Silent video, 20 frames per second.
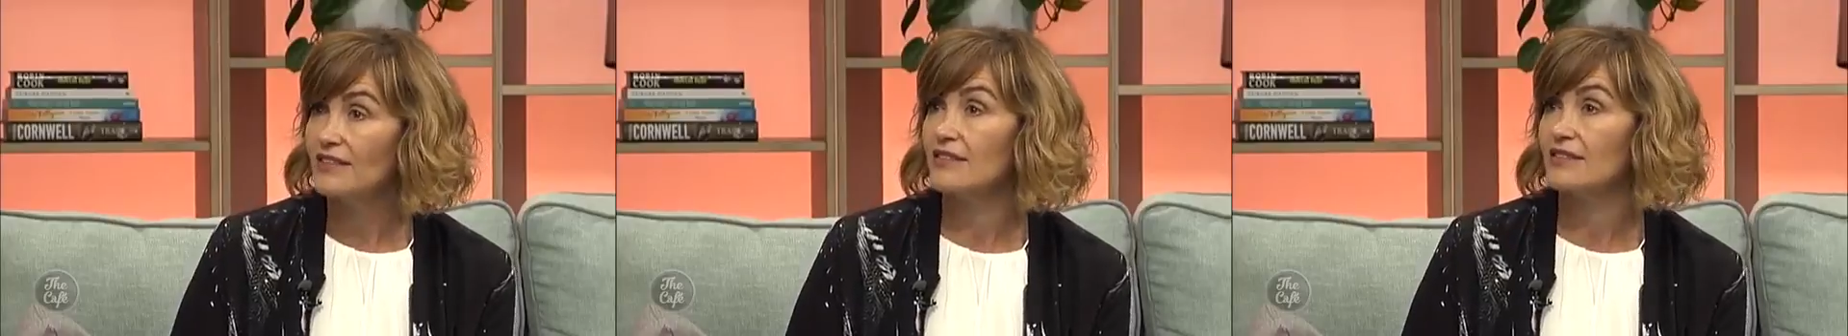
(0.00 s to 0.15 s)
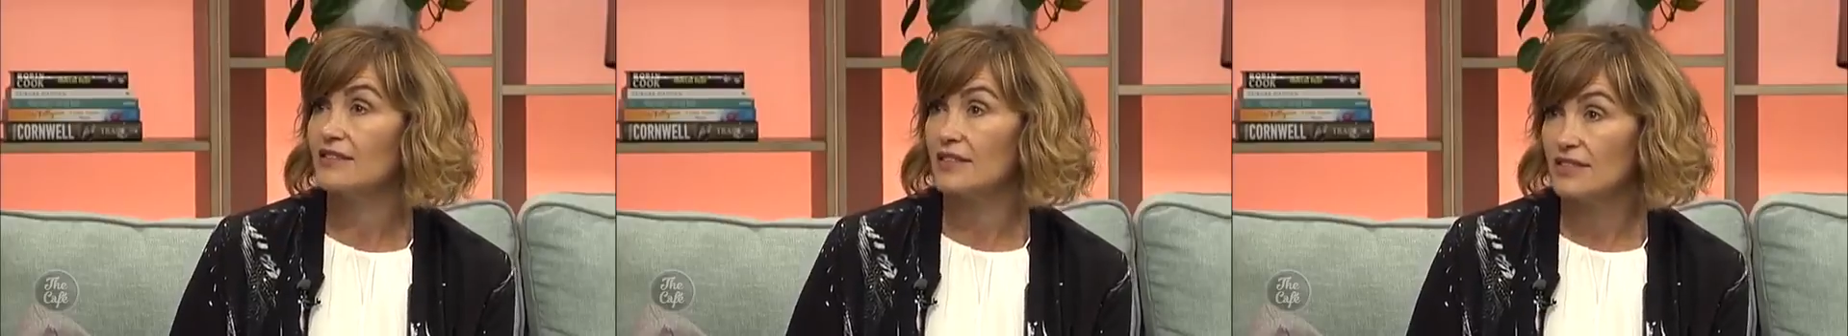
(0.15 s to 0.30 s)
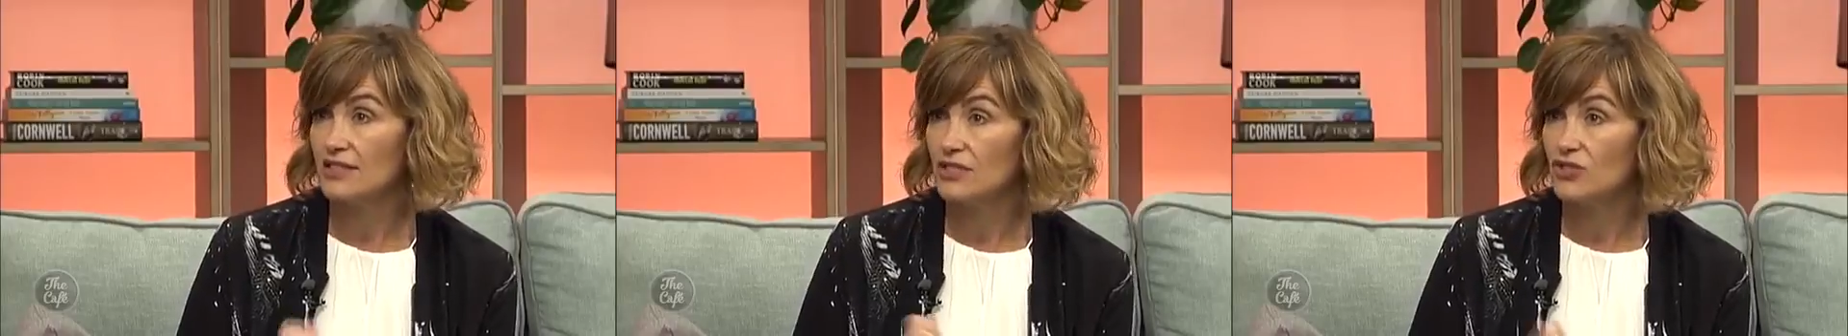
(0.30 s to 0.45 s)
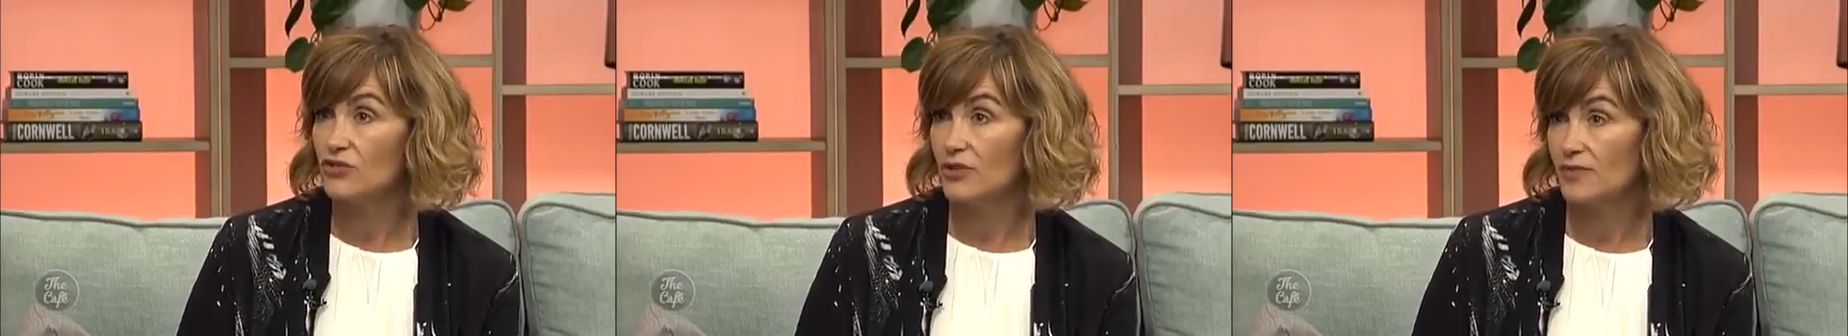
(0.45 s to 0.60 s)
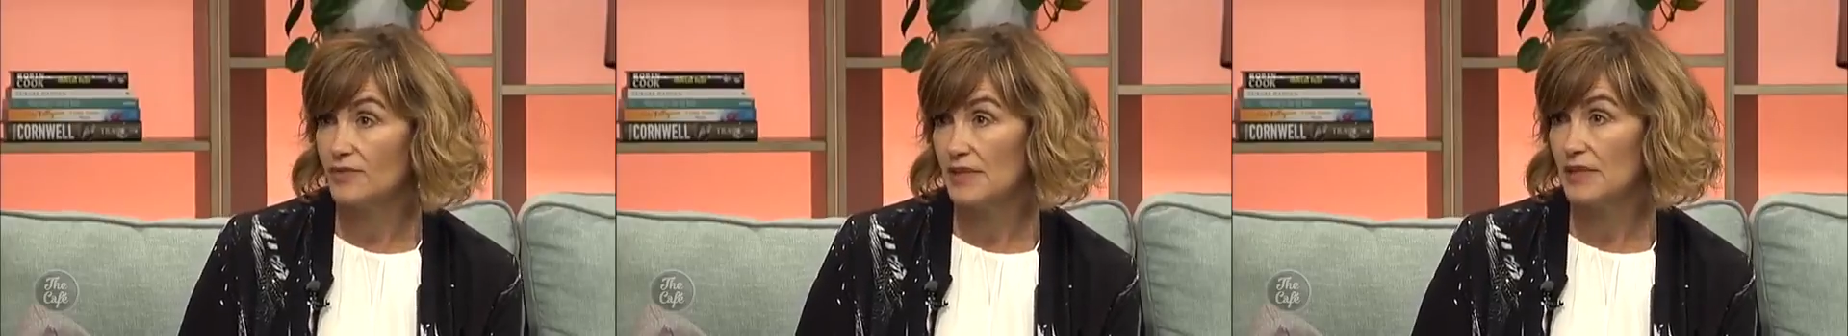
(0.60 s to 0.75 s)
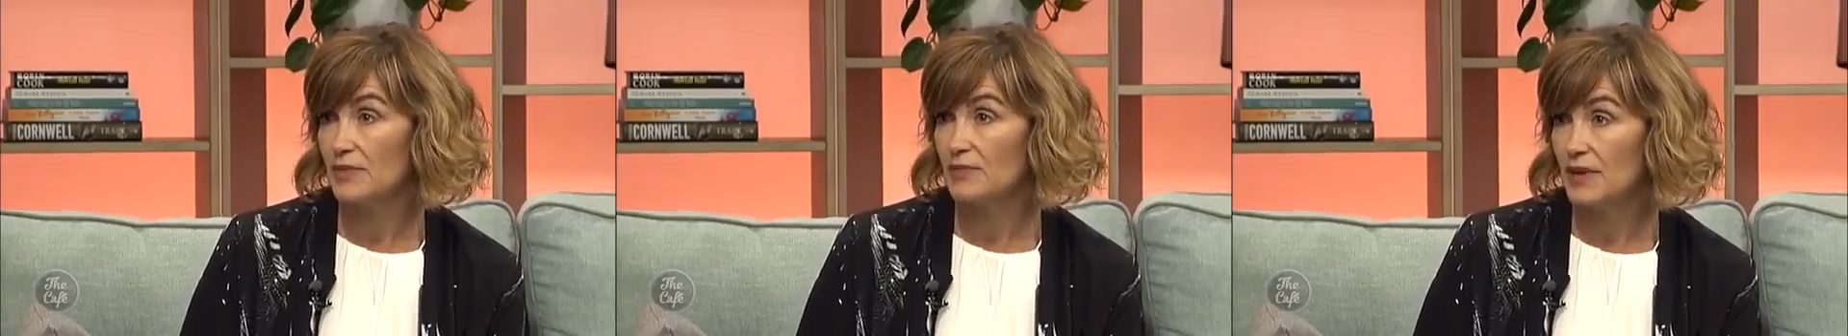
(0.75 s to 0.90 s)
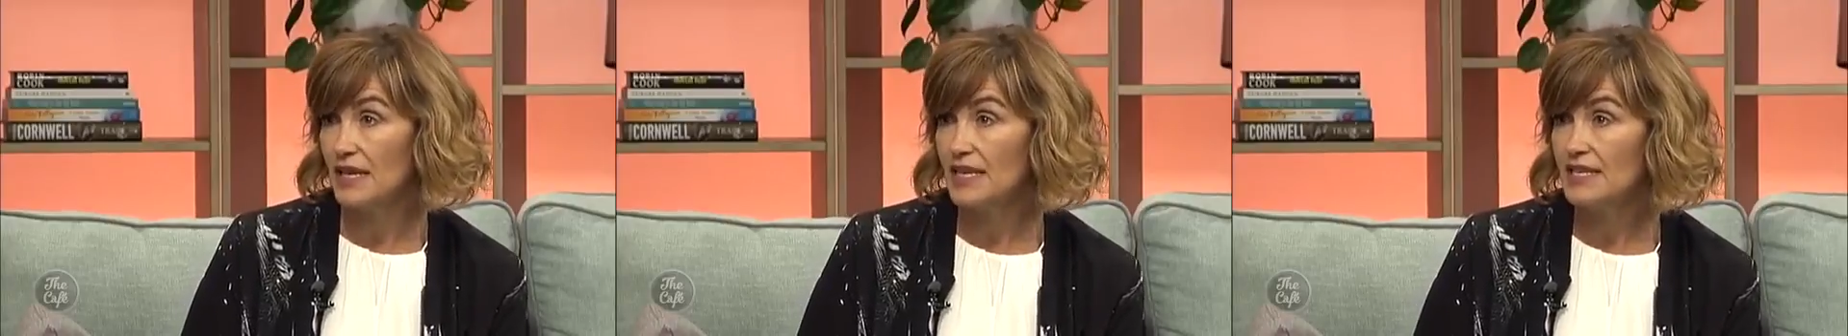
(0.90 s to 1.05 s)
then the
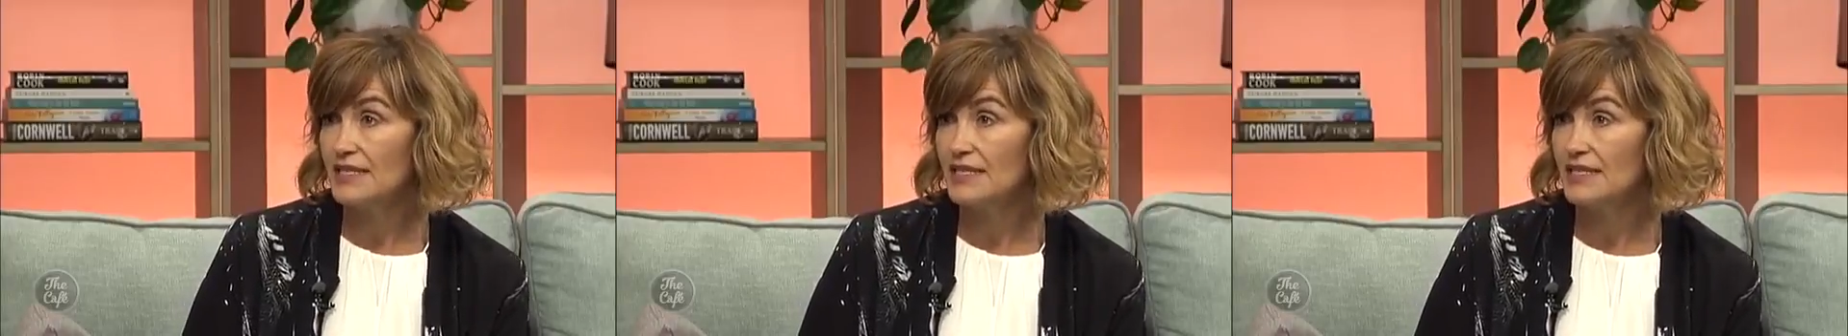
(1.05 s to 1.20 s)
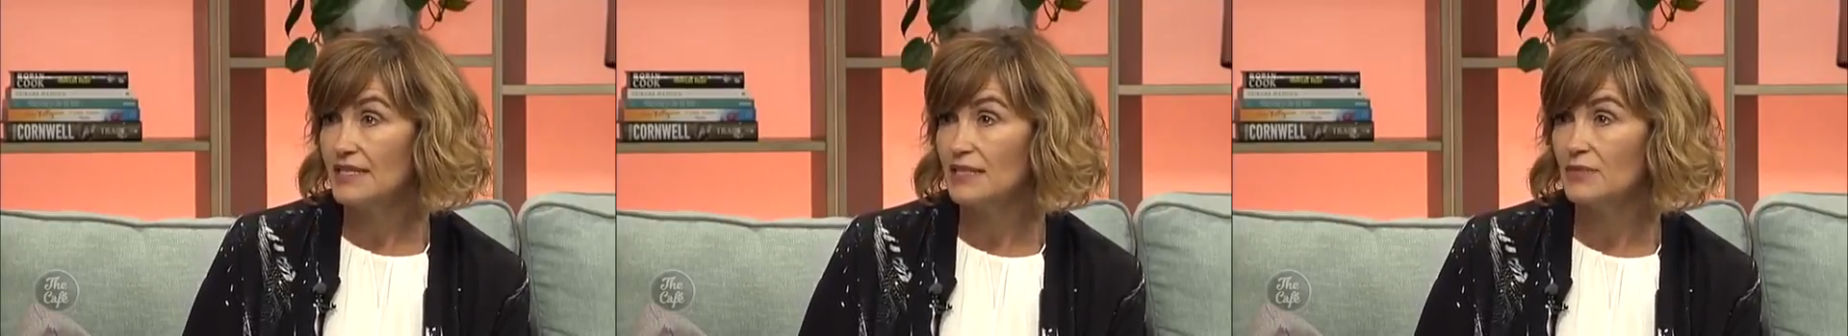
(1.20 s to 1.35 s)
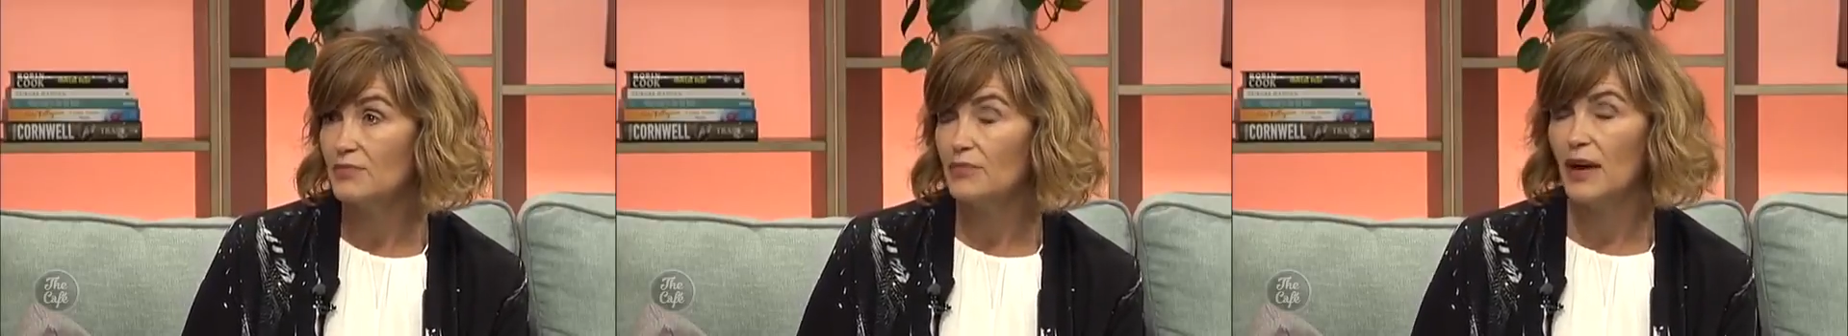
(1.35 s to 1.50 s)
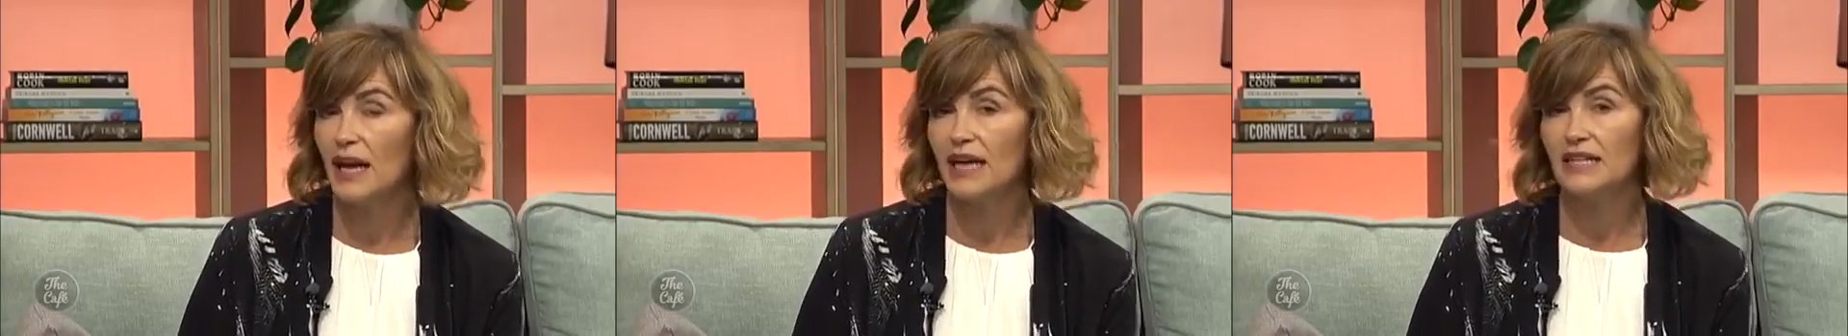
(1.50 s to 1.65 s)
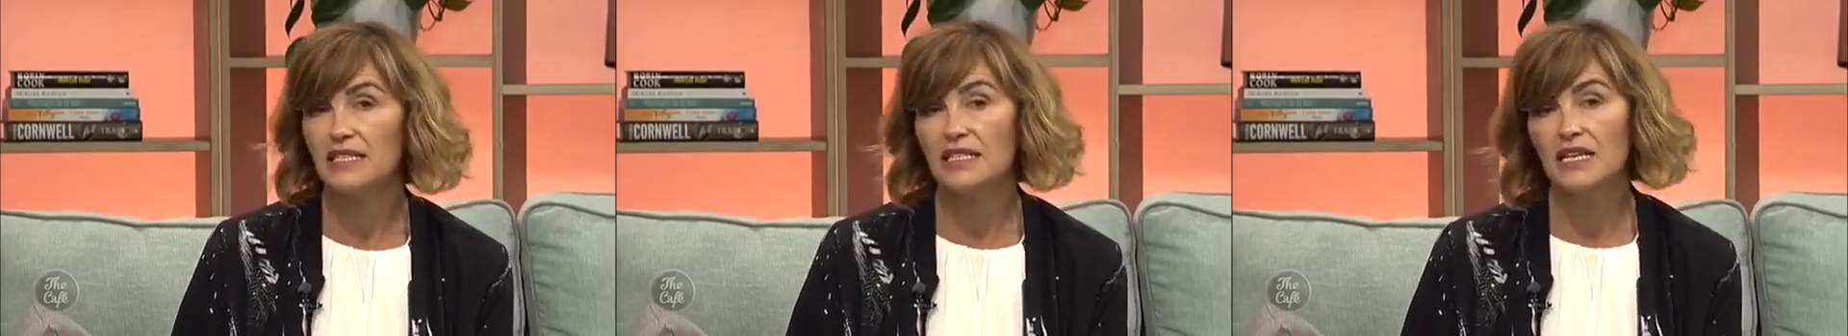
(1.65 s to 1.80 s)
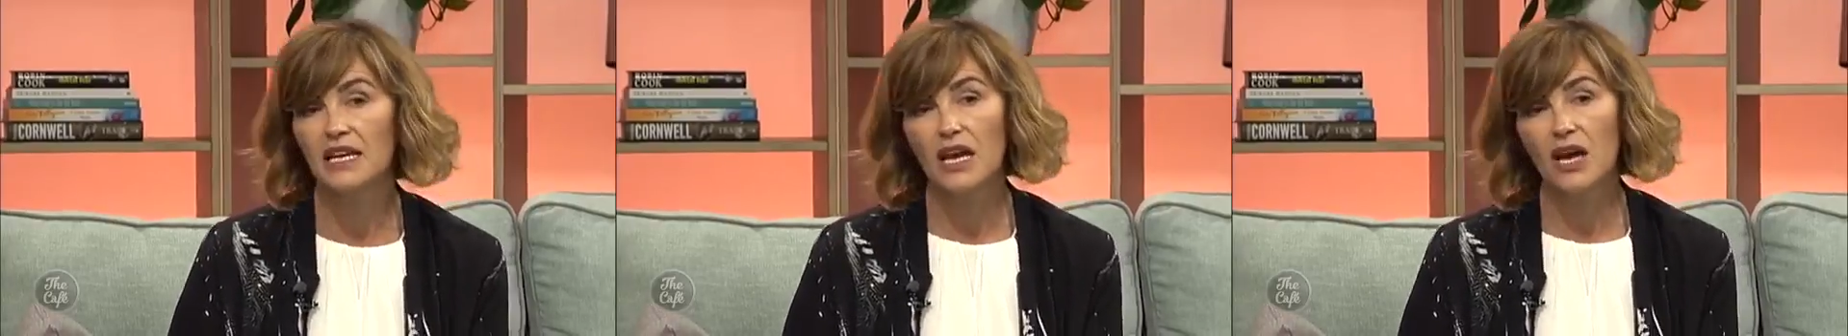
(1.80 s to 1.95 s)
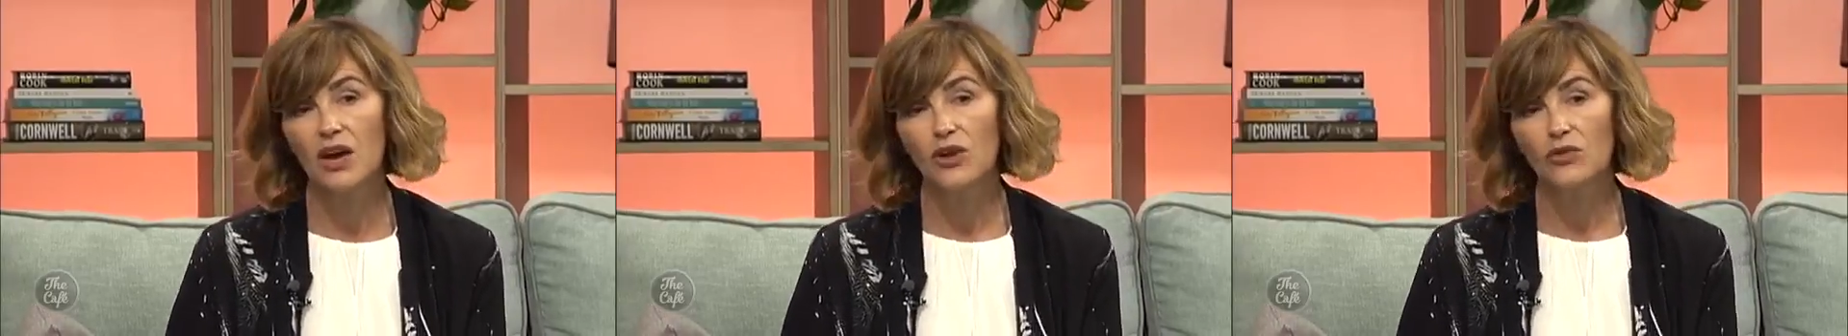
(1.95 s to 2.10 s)
strips are best, but